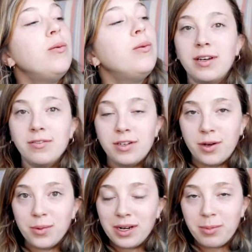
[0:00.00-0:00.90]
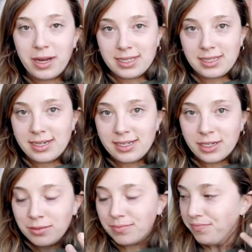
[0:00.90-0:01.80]
You never know when a past
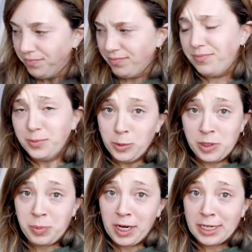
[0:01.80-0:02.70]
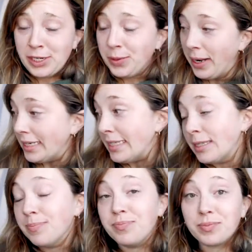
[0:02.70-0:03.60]
idea will spark a new
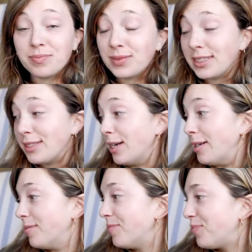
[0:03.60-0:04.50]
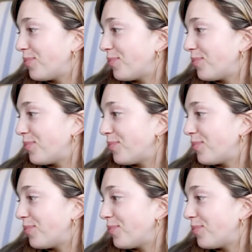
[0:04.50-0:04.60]
idea. So,